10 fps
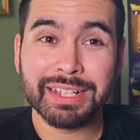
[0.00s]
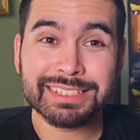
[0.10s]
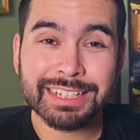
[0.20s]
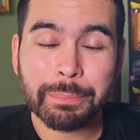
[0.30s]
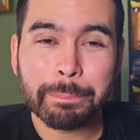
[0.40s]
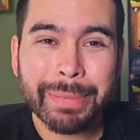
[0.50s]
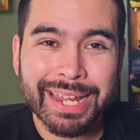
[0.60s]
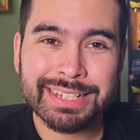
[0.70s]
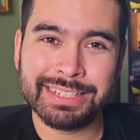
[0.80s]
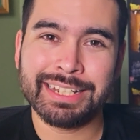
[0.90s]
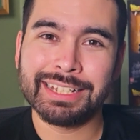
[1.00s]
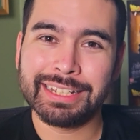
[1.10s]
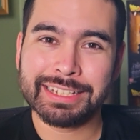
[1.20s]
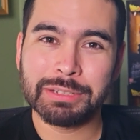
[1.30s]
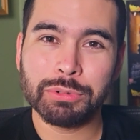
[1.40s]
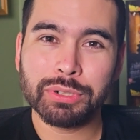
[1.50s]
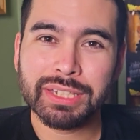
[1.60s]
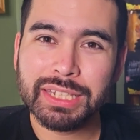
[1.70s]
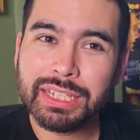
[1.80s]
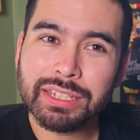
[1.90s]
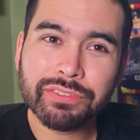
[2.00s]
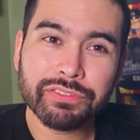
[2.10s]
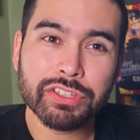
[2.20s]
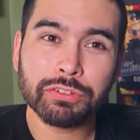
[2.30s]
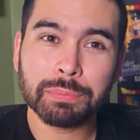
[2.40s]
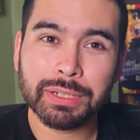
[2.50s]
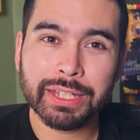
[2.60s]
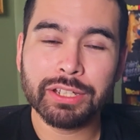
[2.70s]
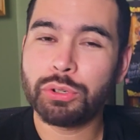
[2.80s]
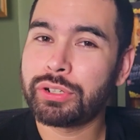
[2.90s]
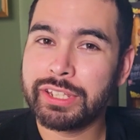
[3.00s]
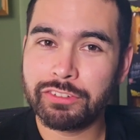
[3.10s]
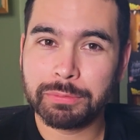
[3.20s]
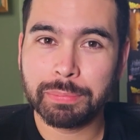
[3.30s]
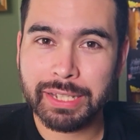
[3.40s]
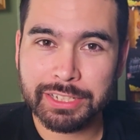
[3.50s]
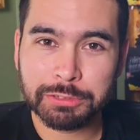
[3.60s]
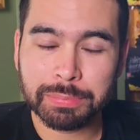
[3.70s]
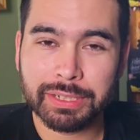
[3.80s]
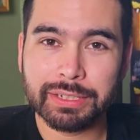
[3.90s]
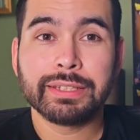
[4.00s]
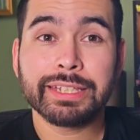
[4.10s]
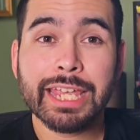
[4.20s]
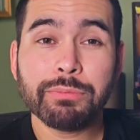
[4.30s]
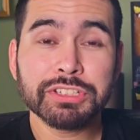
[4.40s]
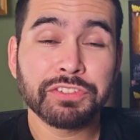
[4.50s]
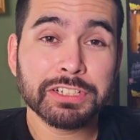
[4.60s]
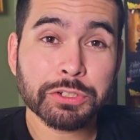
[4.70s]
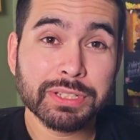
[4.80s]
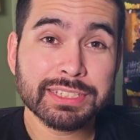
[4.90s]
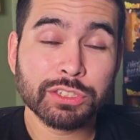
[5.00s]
is an amazing collectible even if you don't play or never plan to play. The game was first released in